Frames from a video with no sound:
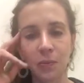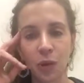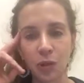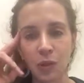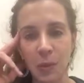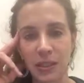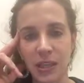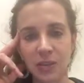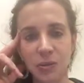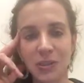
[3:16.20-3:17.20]
works with my
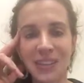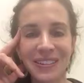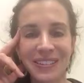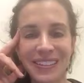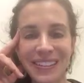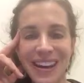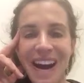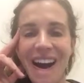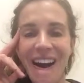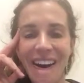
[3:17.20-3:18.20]
schedule too.
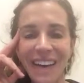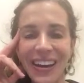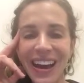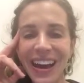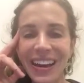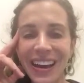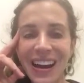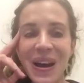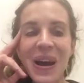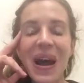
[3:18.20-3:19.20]
Okay,
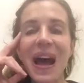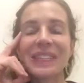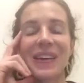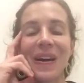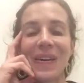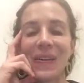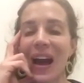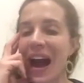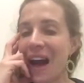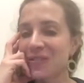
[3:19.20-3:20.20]
so
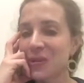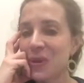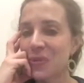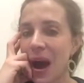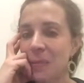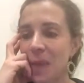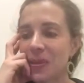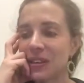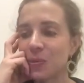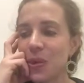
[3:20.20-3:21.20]
after we wrap up
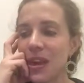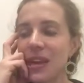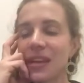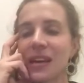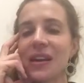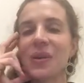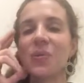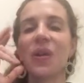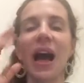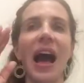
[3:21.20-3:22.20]
this week,
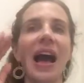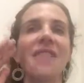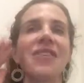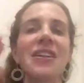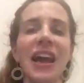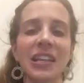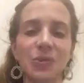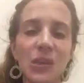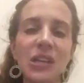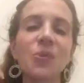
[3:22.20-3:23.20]
we'll have
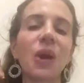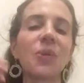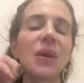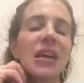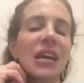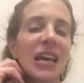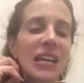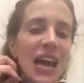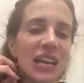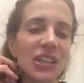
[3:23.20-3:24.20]
next week where we
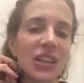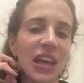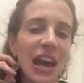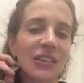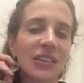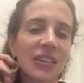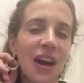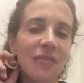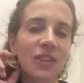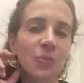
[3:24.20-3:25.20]
engage in the Catalyst
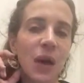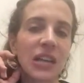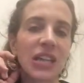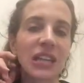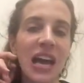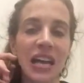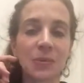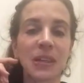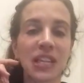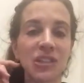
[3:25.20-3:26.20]
Conference project. The
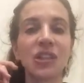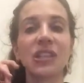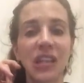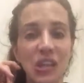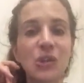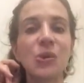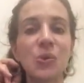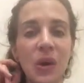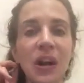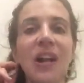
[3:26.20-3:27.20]
expectation is that you
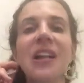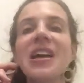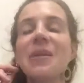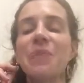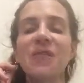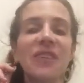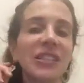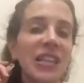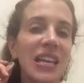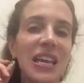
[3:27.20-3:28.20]
will be
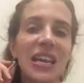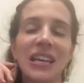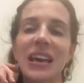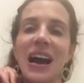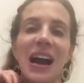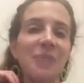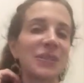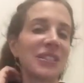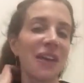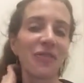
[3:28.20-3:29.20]
visiting
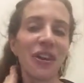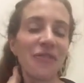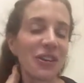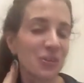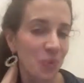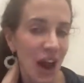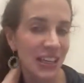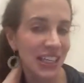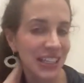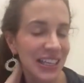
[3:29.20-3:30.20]
several of those
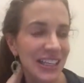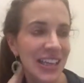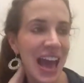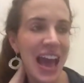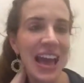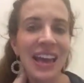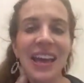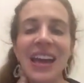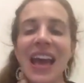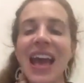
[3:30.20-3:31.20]
projects a day.